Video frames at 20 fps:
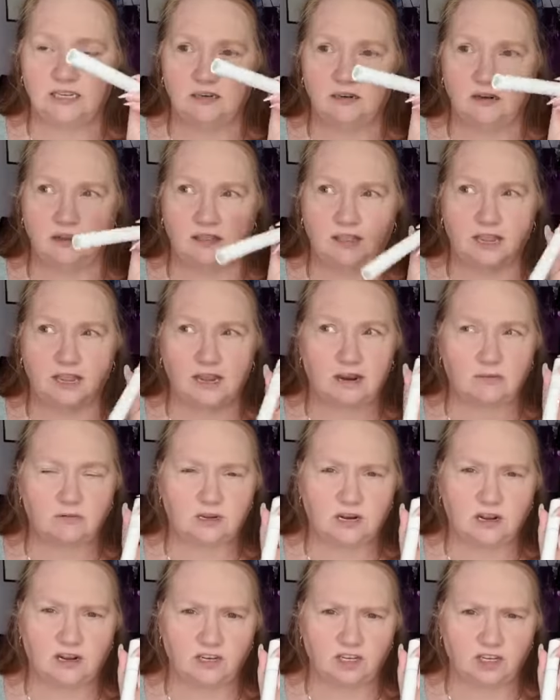I think it was
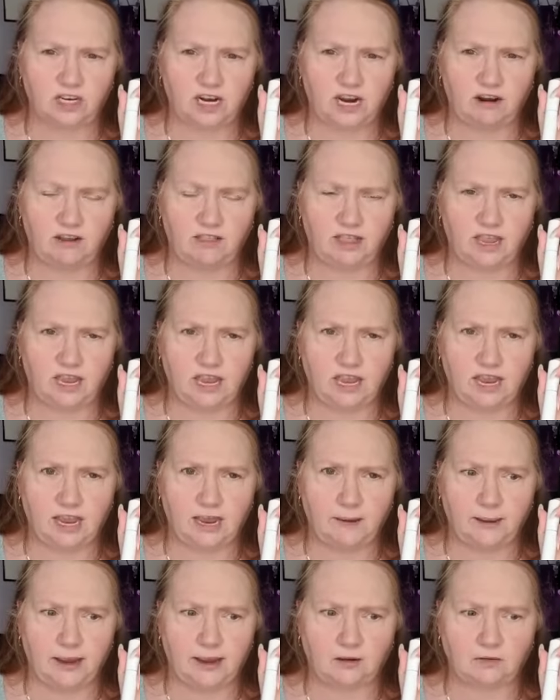last year, I think it
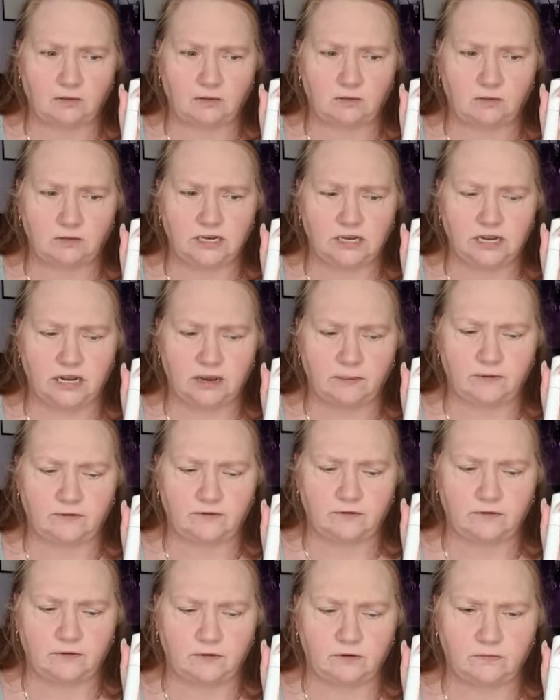came out. Or was it the year
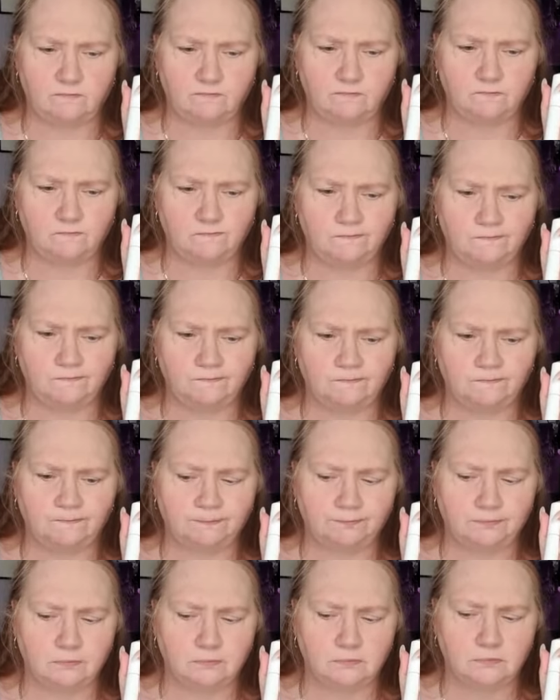before?
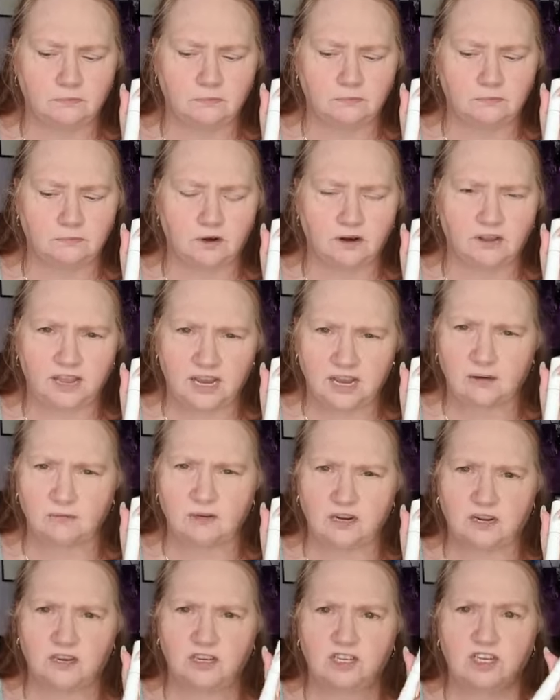I think it
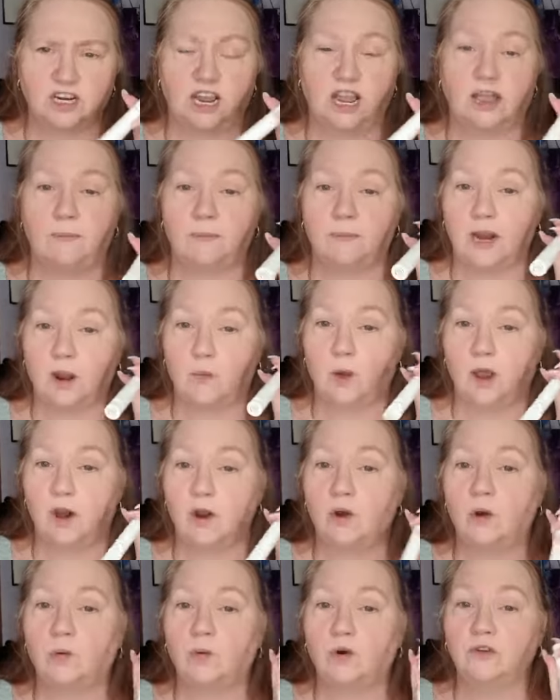was last year. But it won
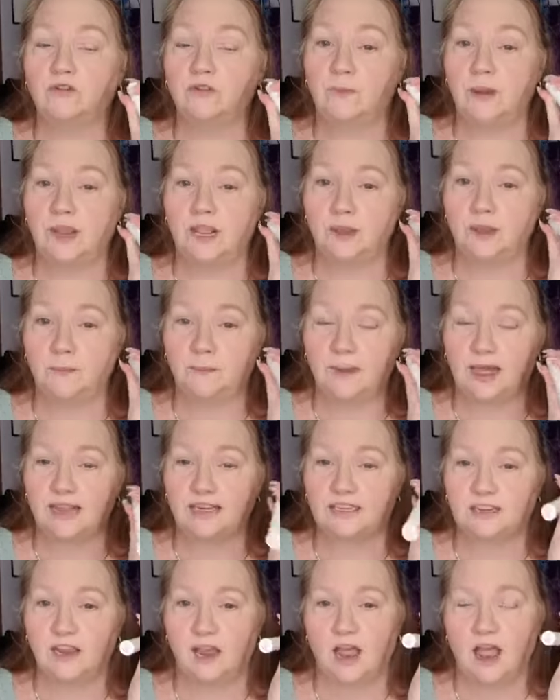an award for being the
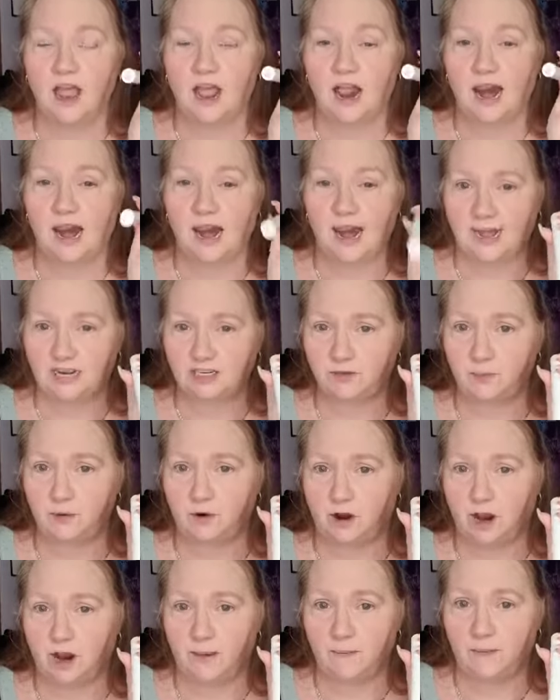best lash
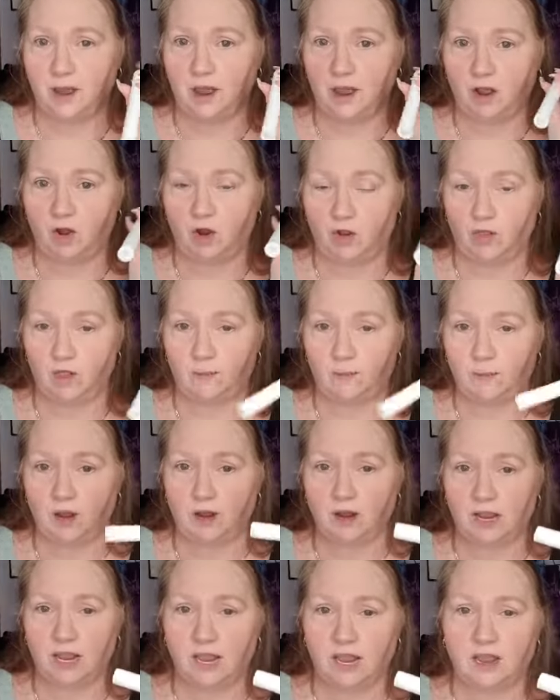primer on the
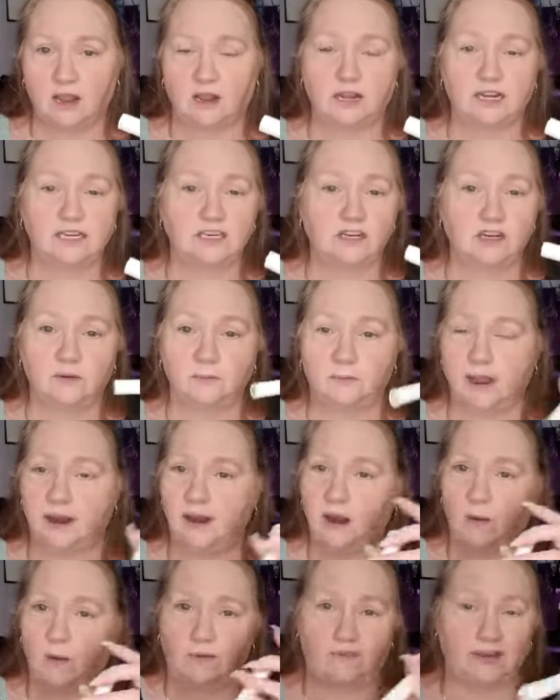market, guys. You can pair
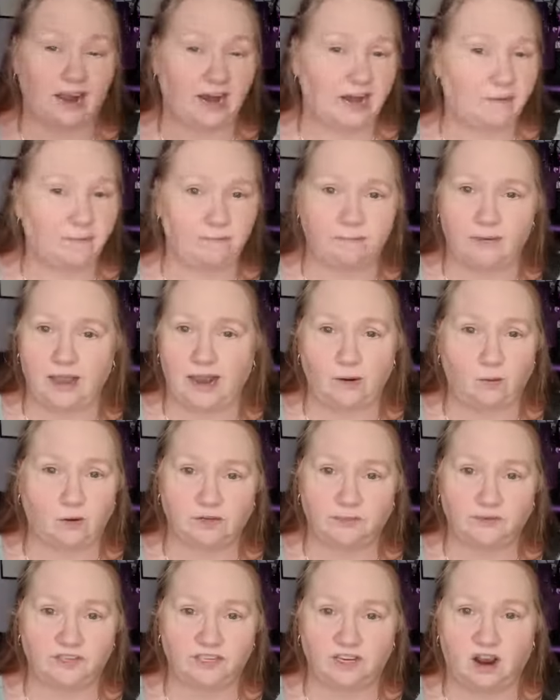it up with
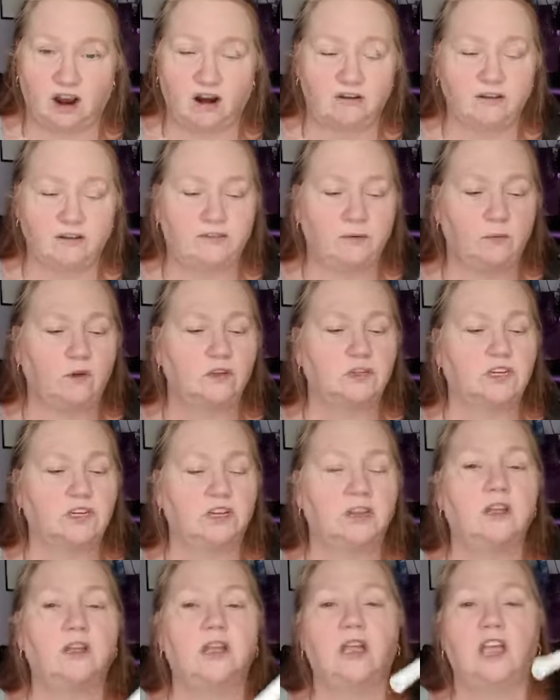anyone's mascara if you want
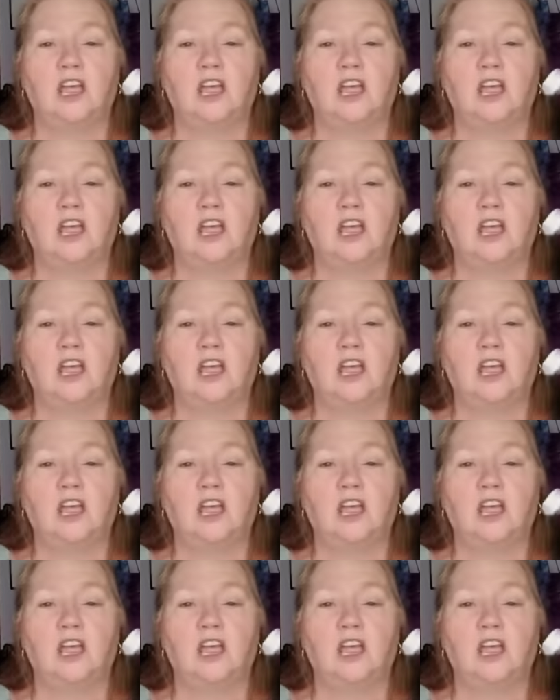to.